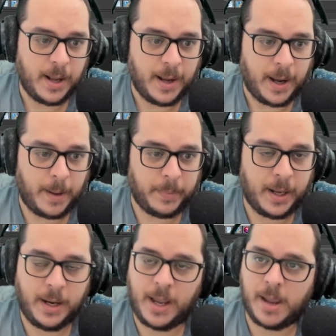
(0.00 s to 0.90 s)

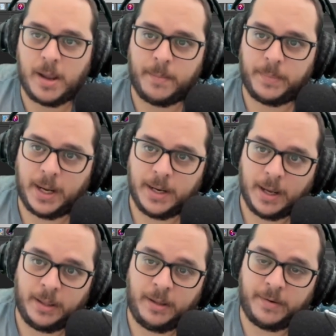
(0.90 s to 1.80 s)
Apply, I apply
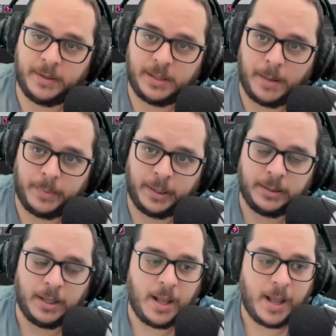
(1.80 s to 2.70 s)
a different template,
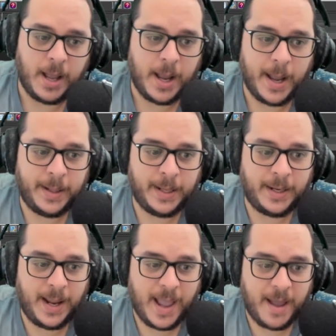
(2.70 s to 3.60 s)
and then I
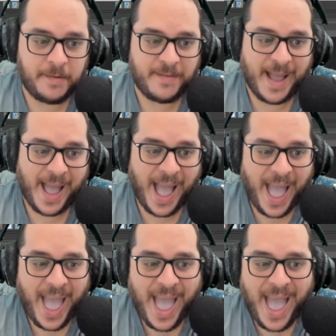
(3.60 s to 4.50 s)
have
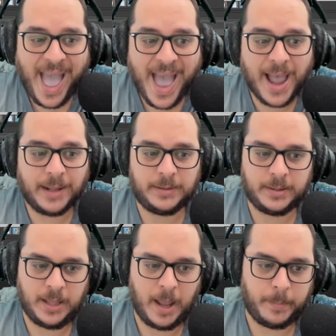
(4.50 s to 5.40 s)
add
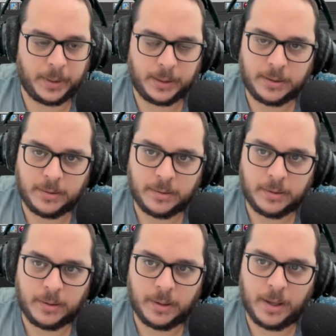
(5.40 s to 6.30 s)
template.
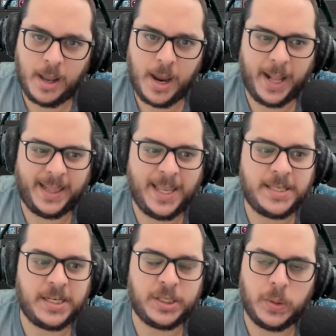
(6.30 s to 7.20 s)
Hey, this
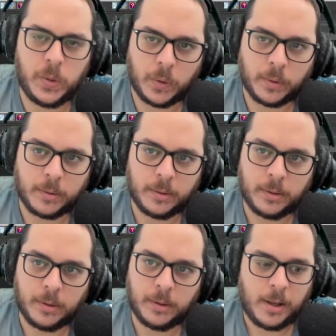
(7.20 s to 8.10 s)
is new.
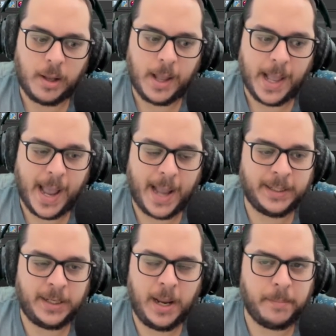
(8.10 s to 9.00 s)
And the
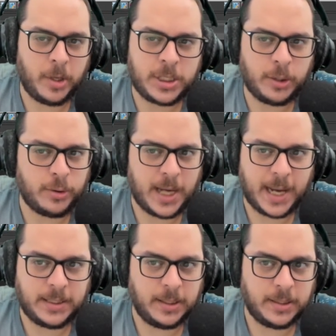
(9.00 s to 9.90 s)
name doesn't do
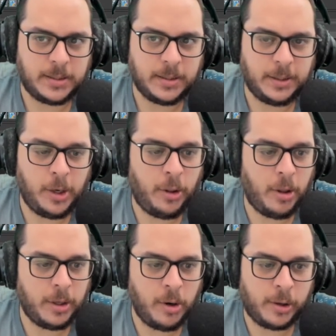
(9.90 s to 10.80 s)
justice. You,
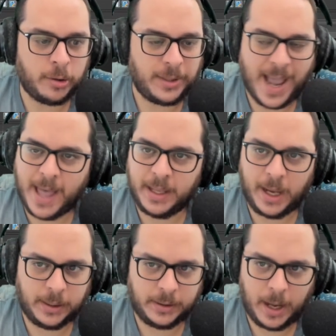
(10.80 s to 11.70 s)
you're not adding
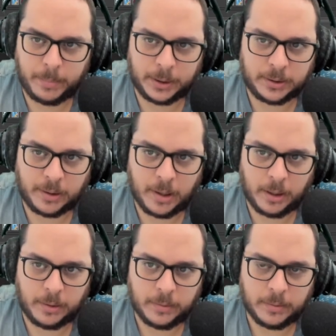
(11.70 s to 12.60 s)
any template at all.